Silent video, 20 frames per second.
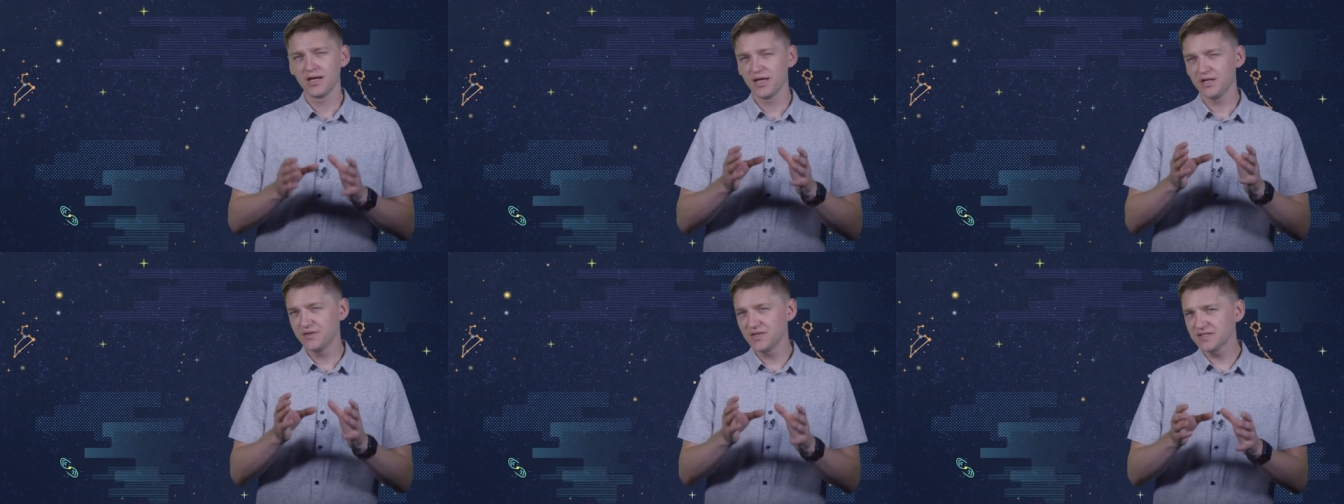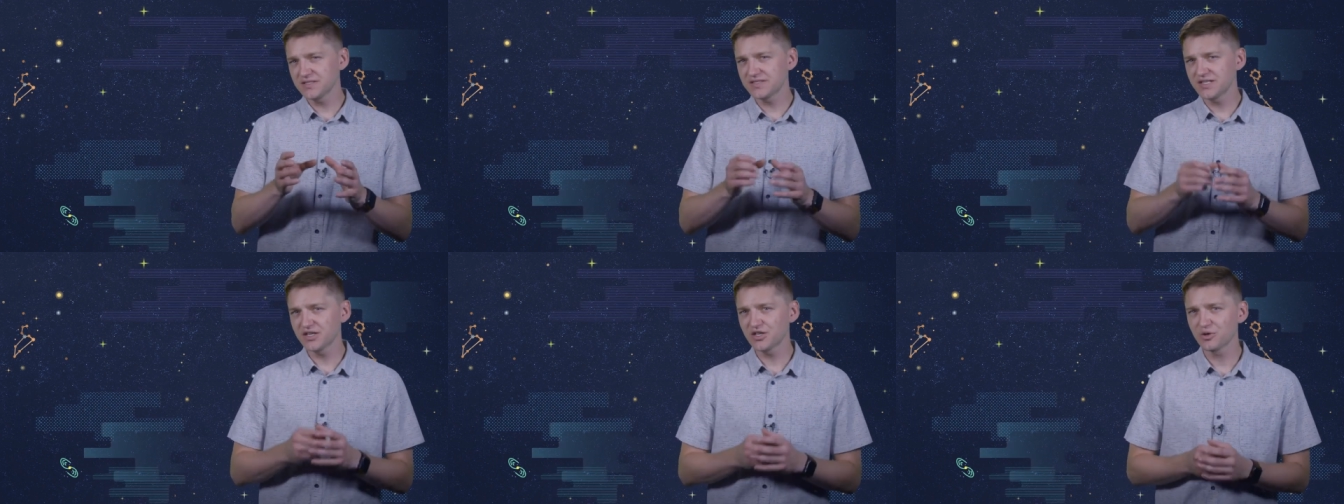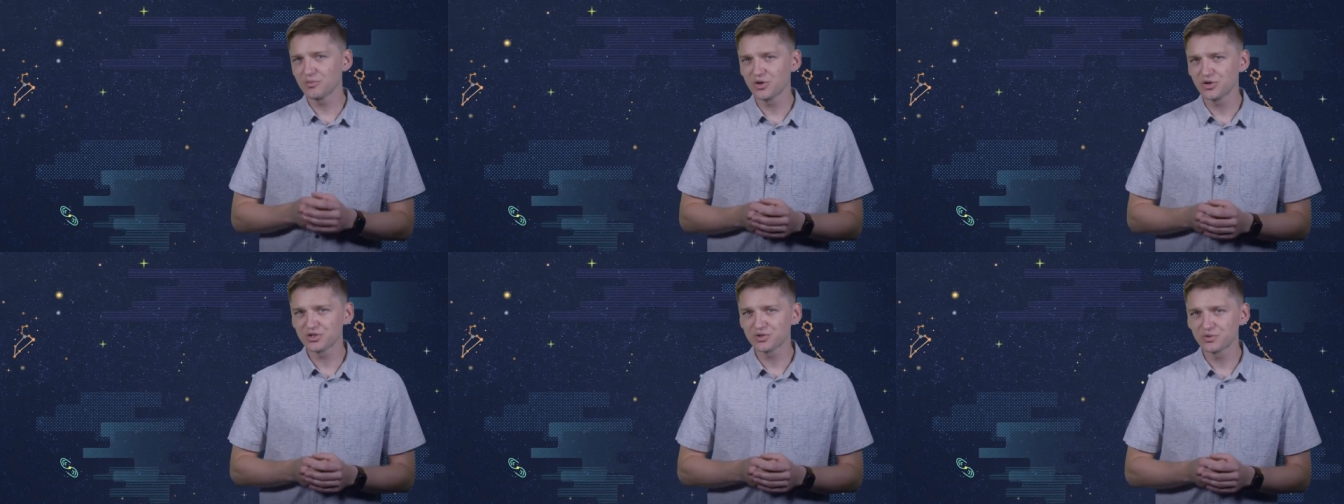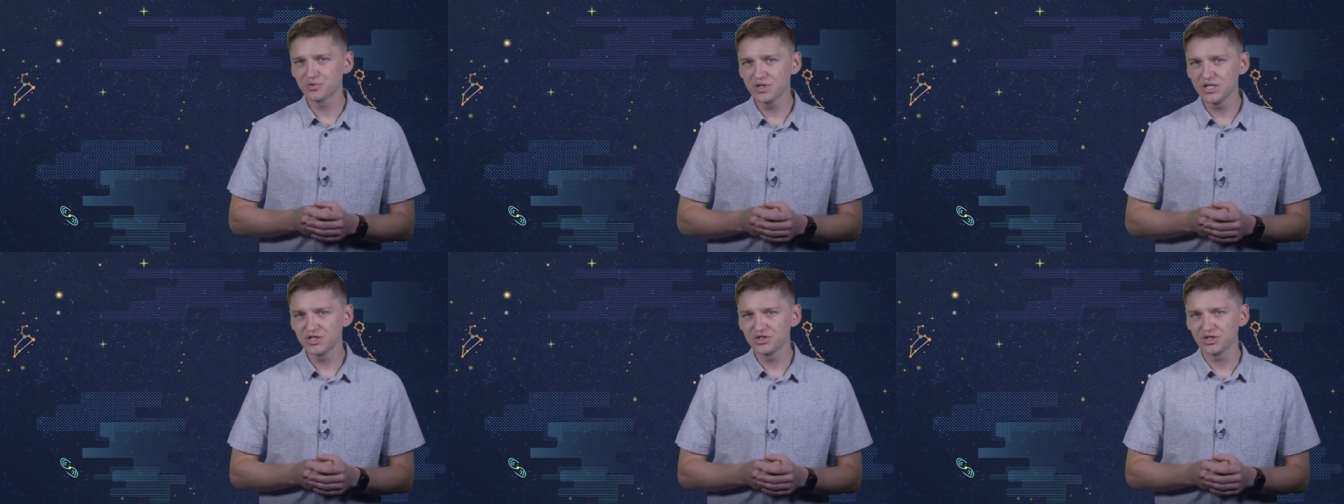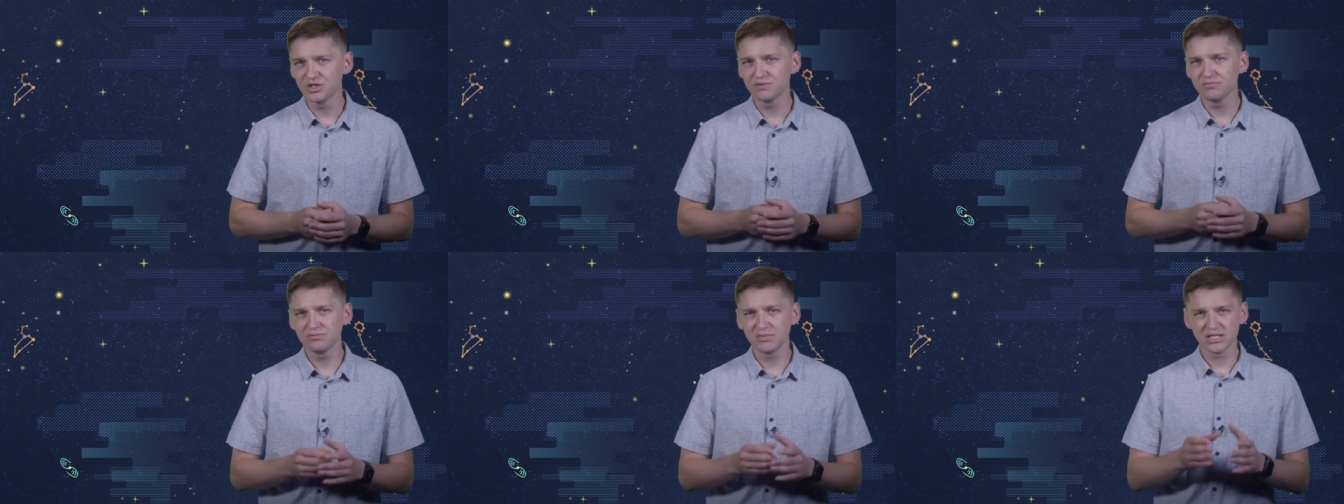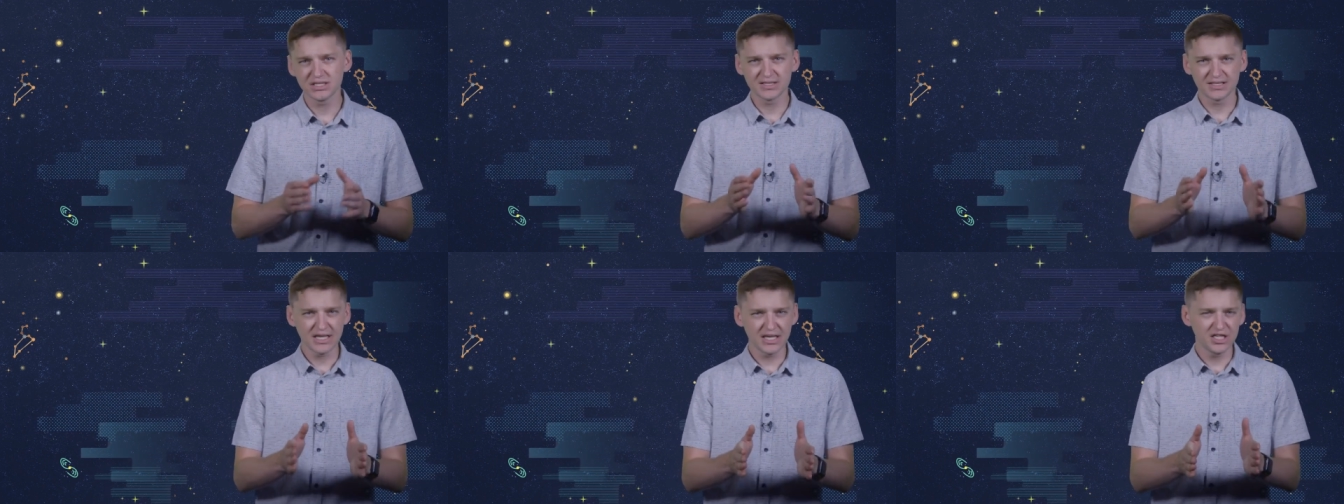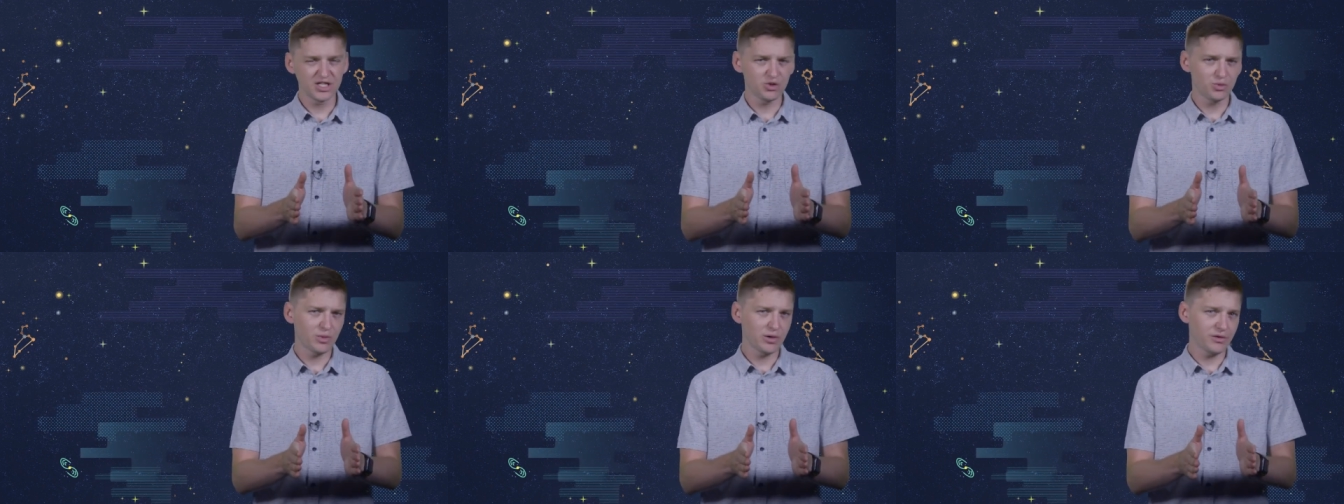In this centermost region,
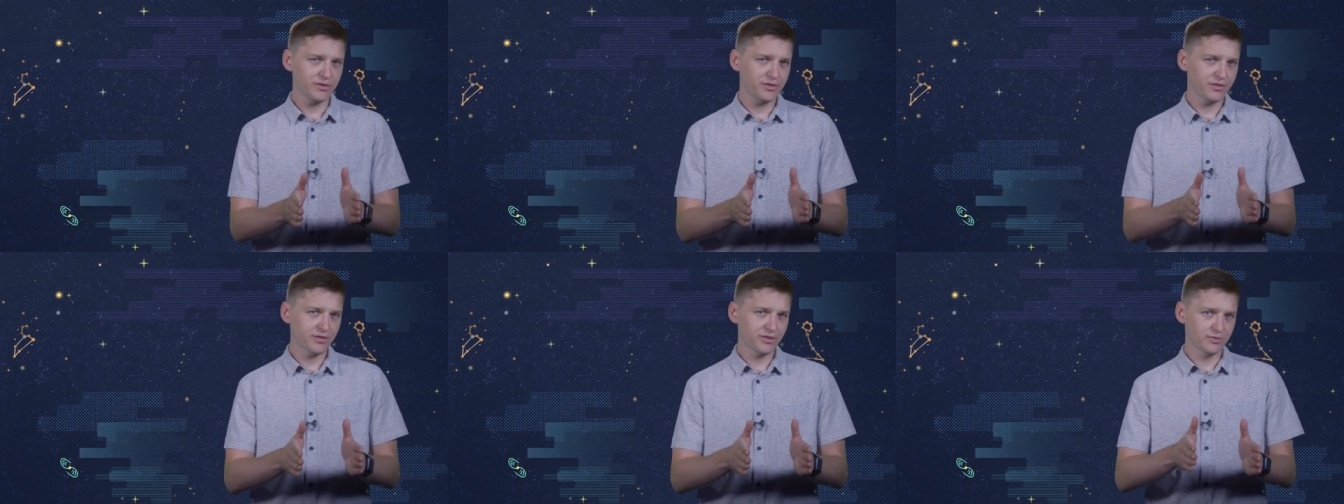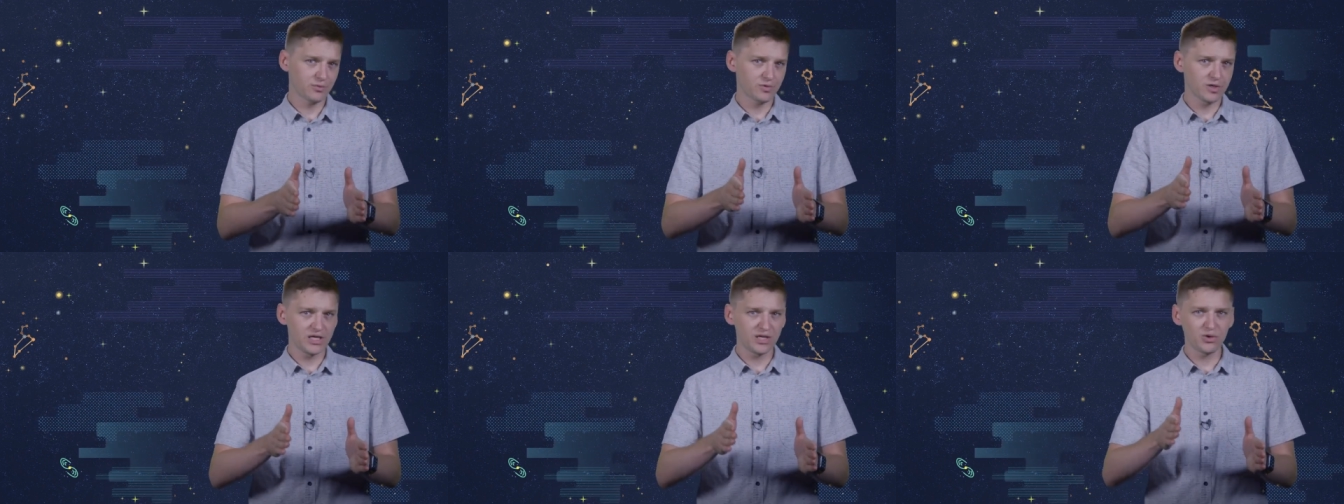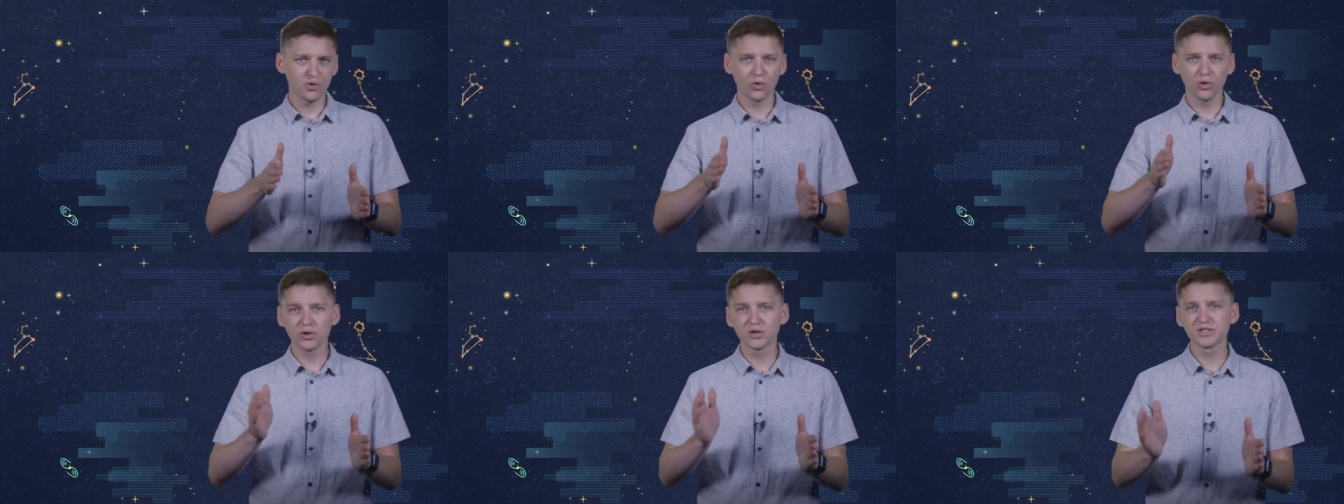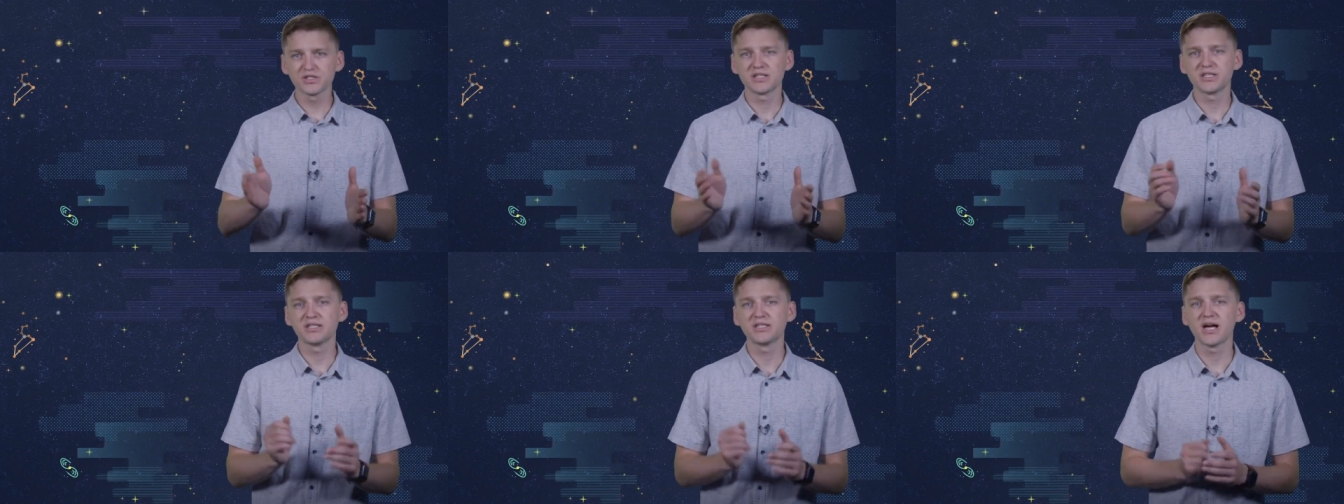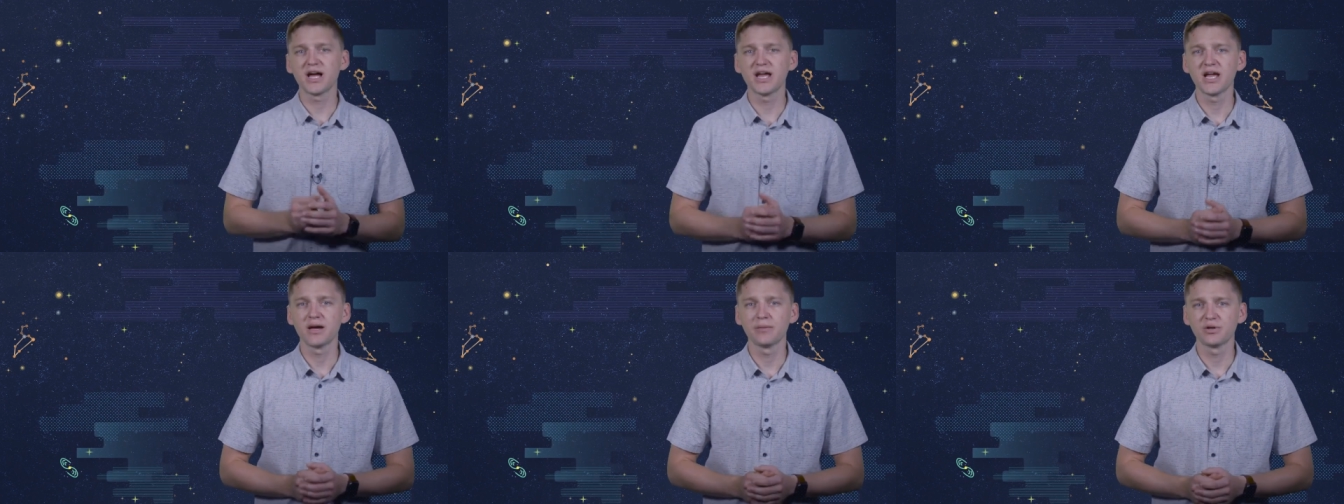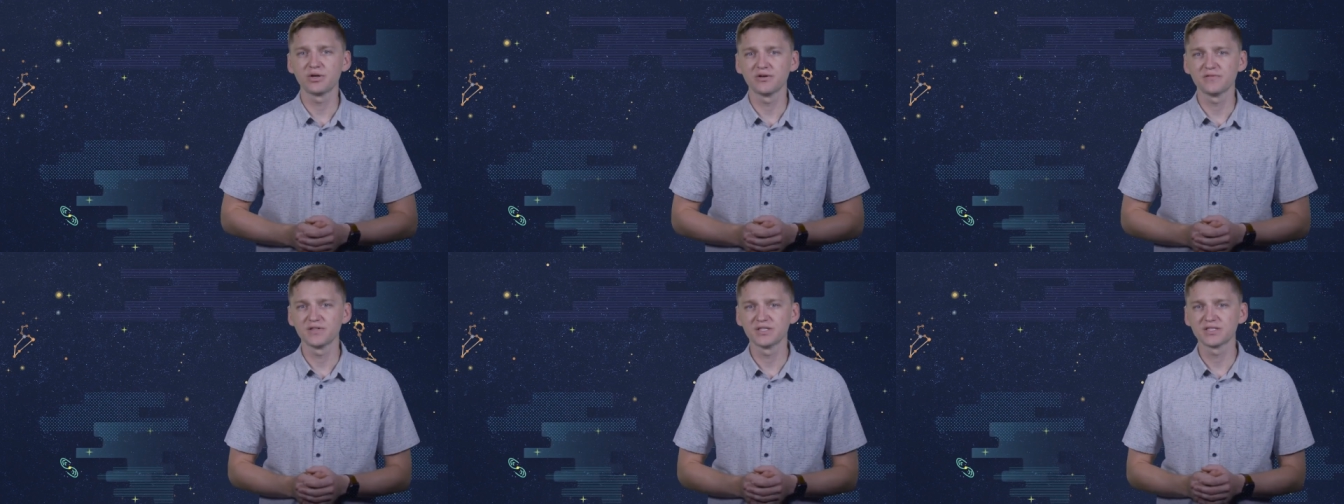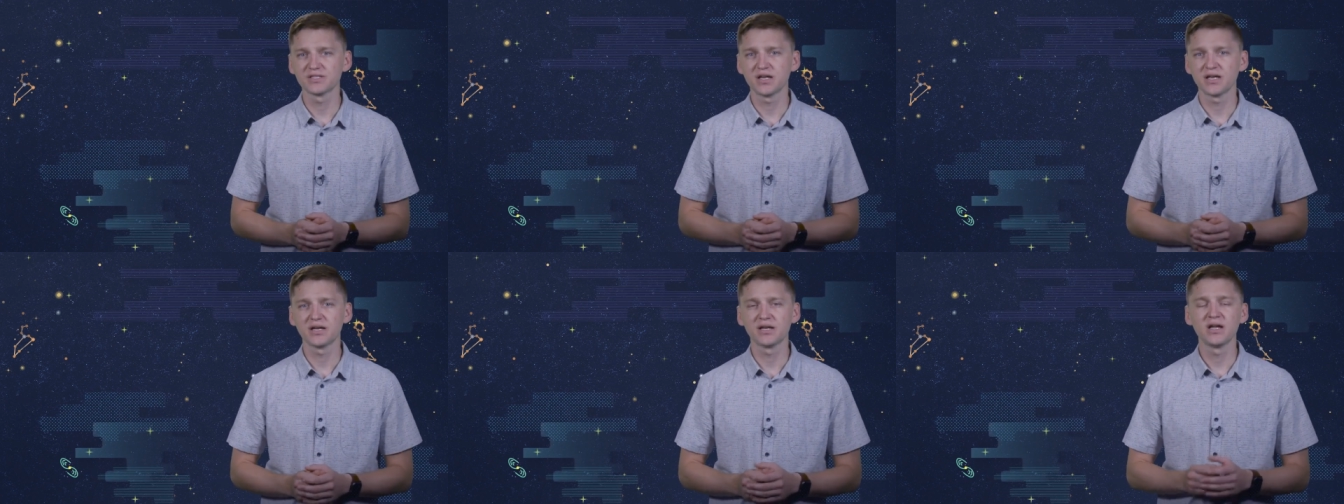extending to about 3/4 of the diameter of the
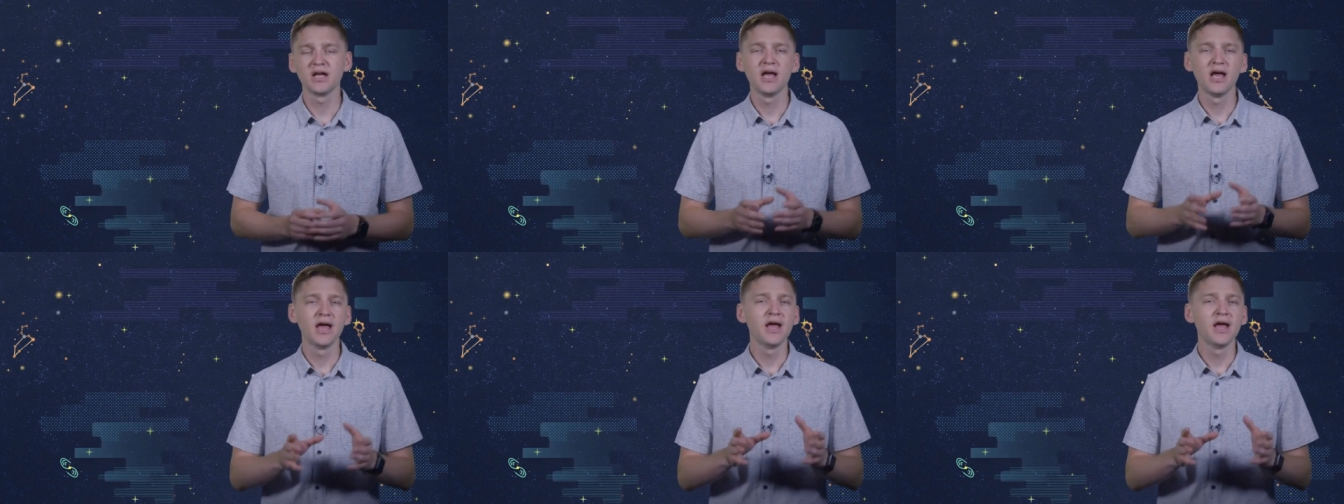sun,